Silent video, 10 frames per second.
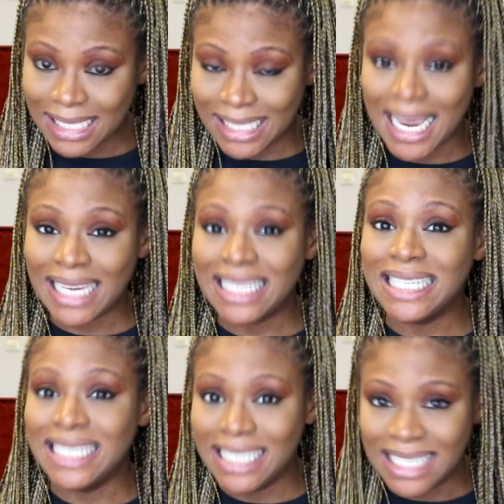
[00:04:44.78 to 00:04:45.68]

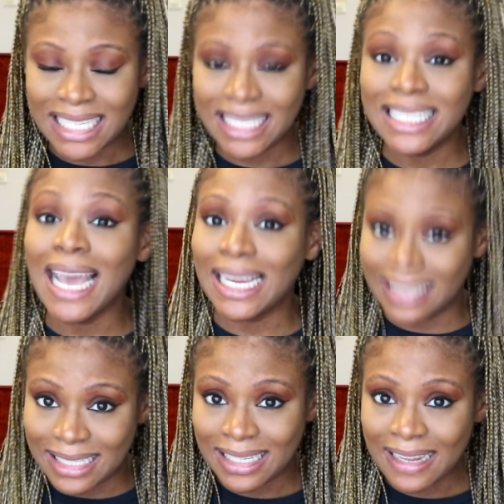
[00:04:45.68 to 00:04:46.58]
D-I-E-D. They
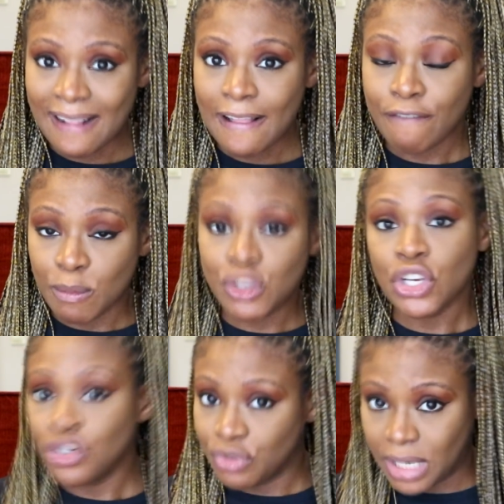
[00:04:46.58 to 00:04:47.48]
died from
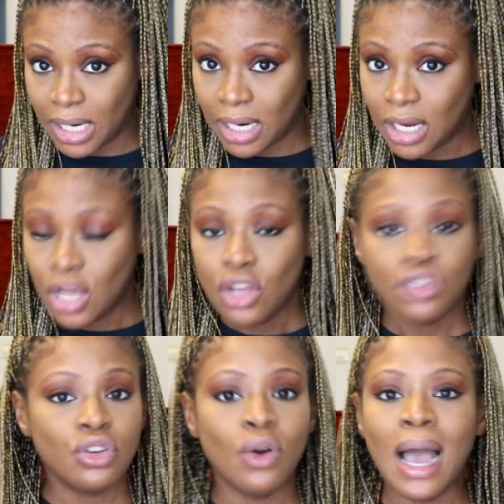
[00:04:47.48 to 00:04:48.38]
surgery here.
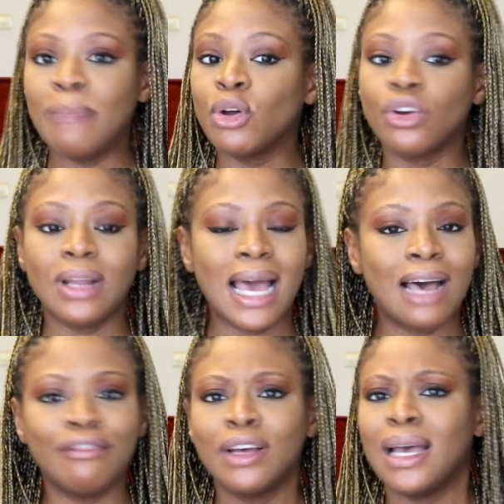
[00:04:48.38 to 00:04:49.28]
So I'm not going to
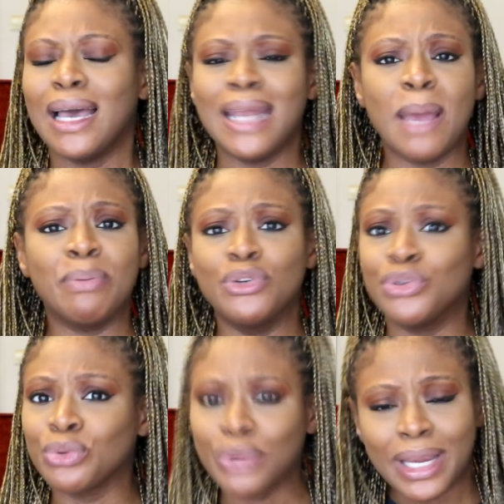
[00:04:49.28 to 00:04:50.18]
have an
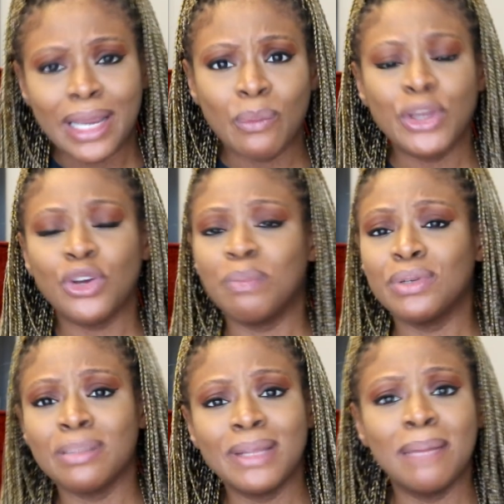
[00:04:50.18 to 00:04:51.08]
epidural here where you're going to
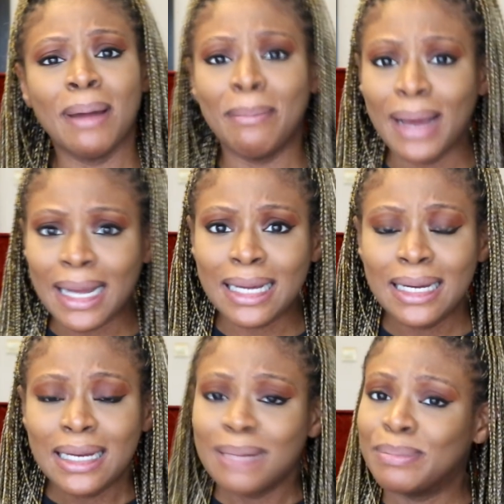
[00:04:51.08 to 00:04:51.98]
put something in my
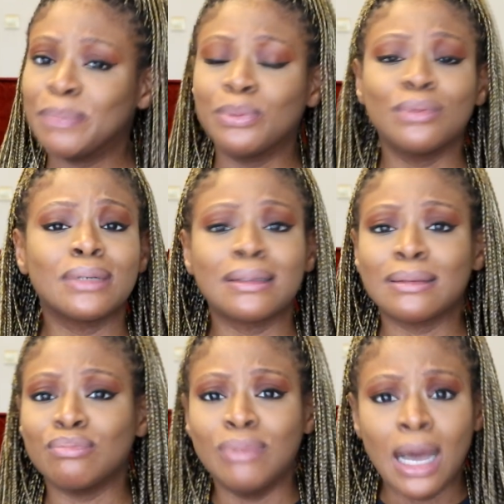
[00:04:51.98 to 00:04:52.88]
back. People
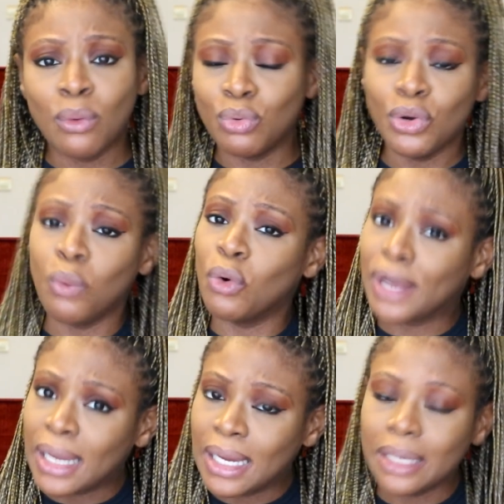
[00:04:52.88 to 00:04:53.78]
now will not
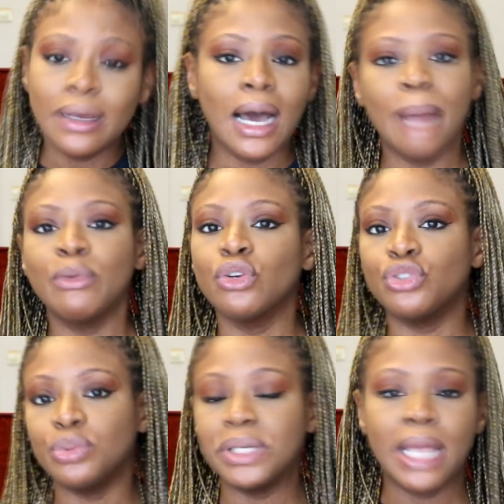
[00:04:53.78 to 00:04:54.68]
walk again. I'm
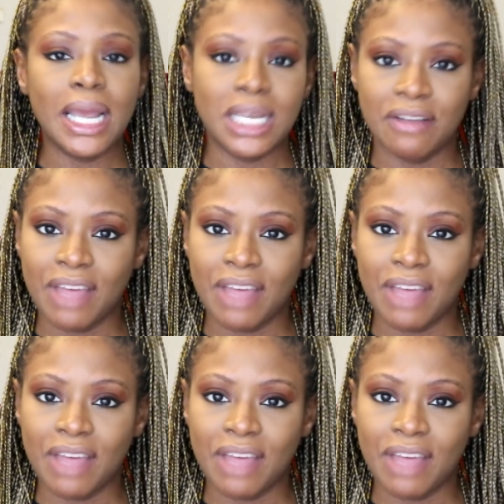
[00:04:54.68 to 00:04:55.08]
not doing any of